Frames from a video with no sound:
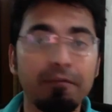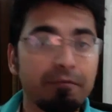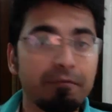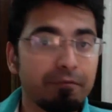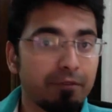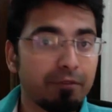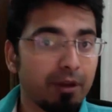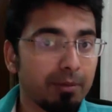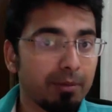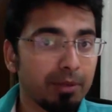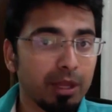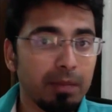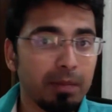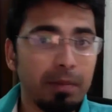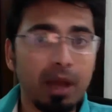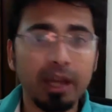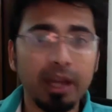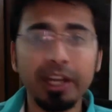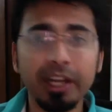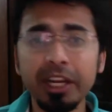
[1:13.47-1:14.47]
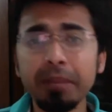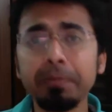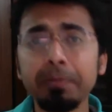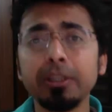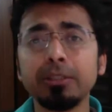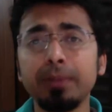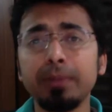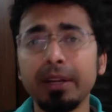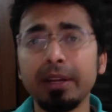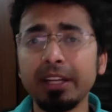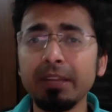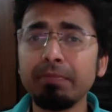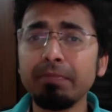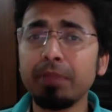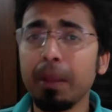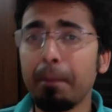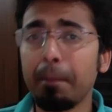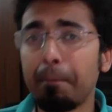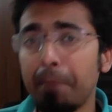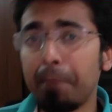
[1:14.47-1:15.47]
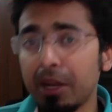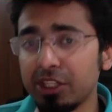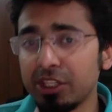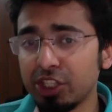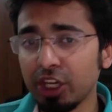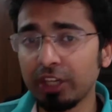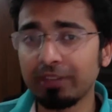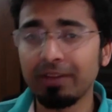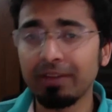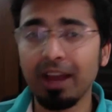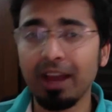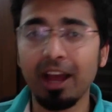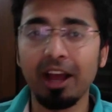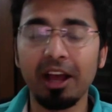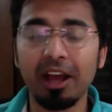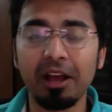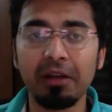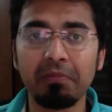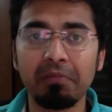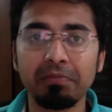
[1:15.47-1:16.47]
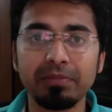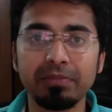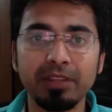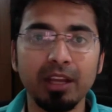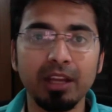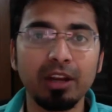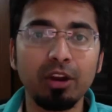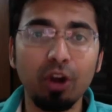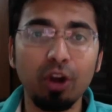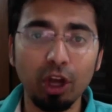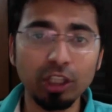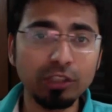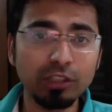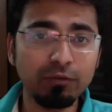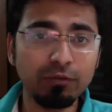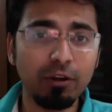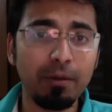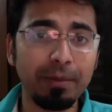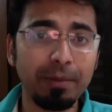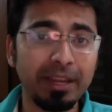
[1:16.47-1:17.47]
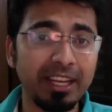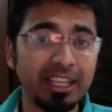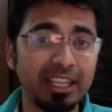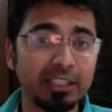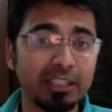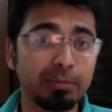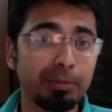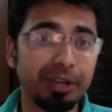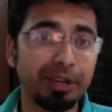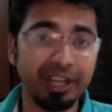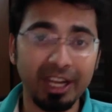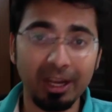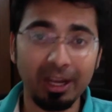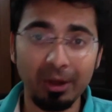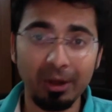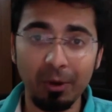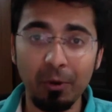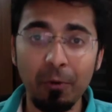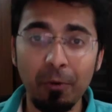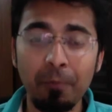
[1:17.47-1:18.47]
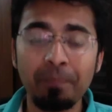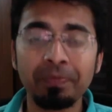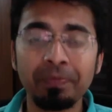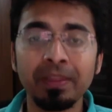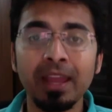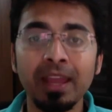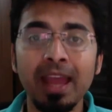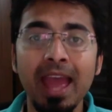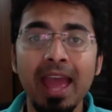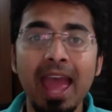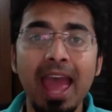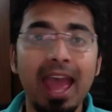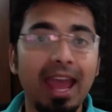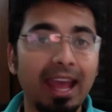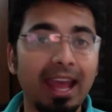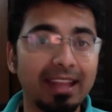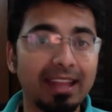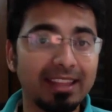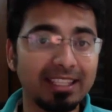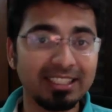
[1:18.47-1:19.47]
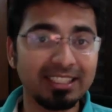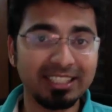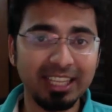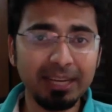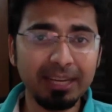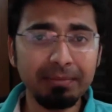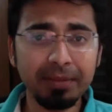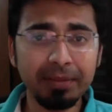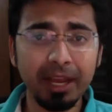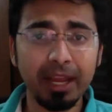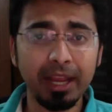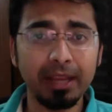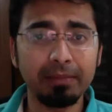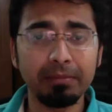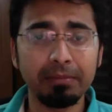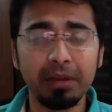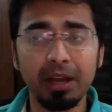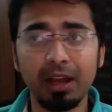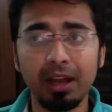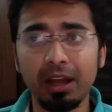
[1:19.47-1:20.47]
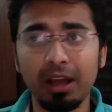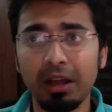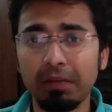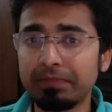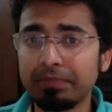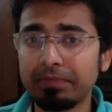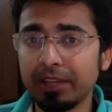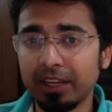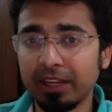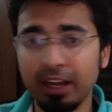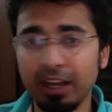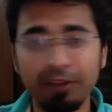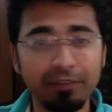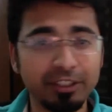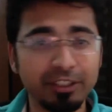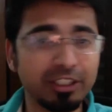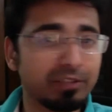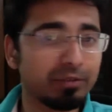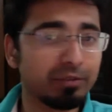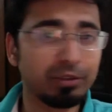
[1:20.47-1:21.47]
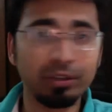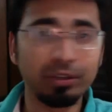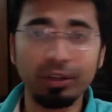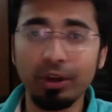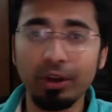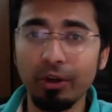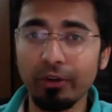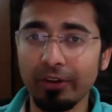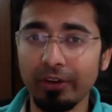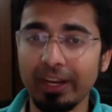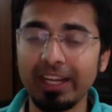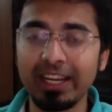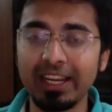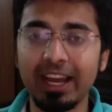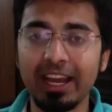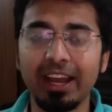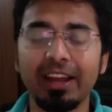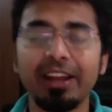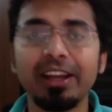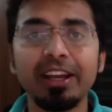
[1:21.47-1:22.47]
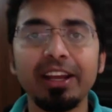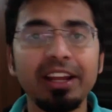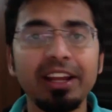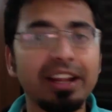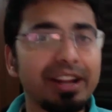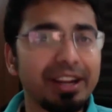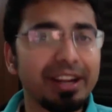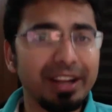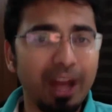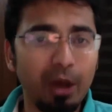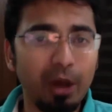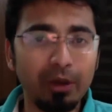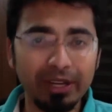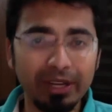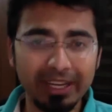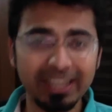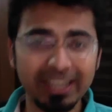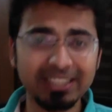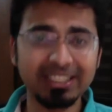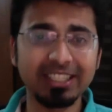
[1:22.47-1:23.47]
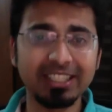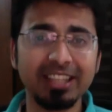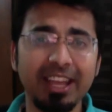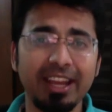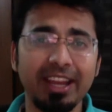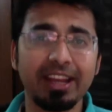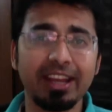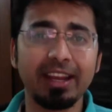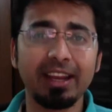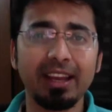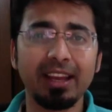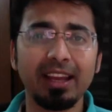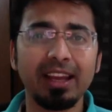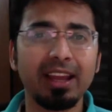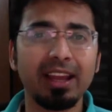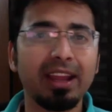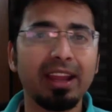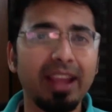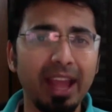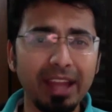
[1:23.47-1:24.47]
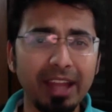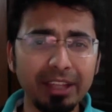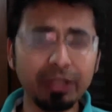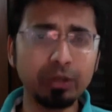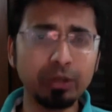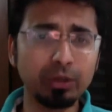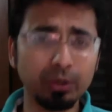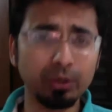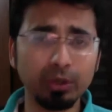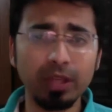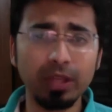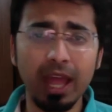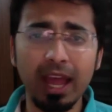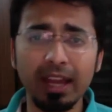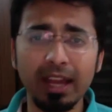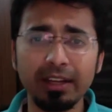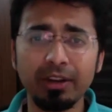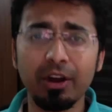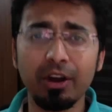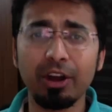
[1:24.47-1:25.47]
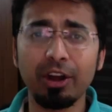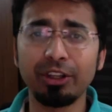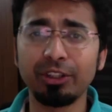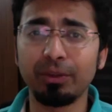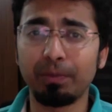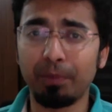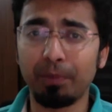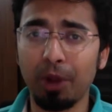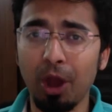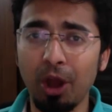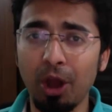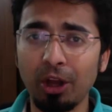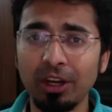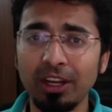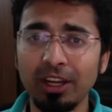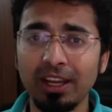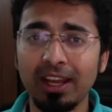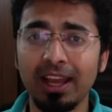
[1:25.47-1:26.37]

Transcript: From the marketing perspective, the budget, the cost for me is pretty low. At the same time, the conversion would go really high. Now here's the thing, can you do that on your blog?